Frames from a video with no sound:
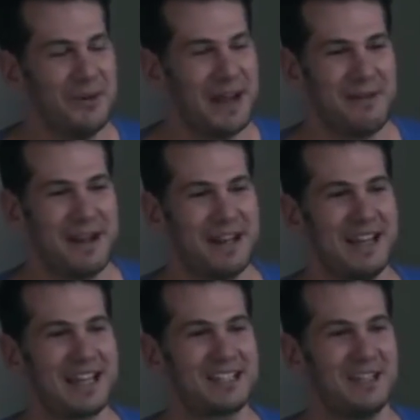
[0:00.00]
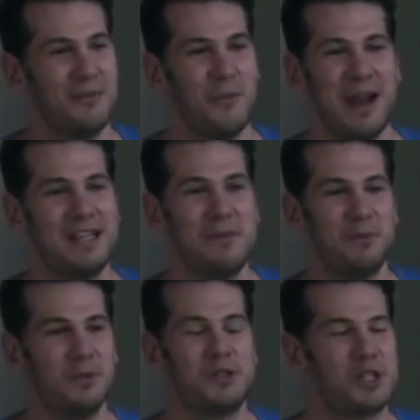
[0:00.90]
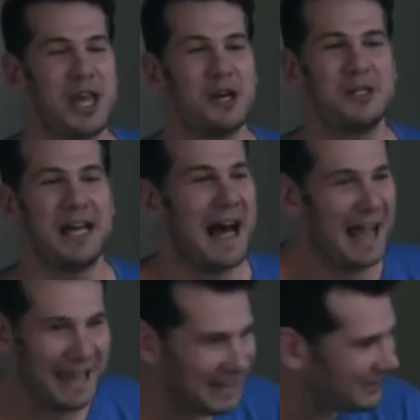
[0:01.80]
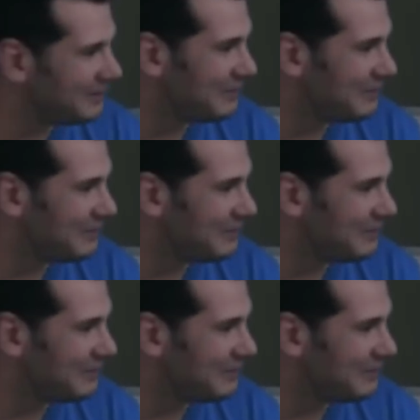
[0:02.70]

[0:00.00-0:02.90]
Wait, Alexa, when did Bruce Jenner die?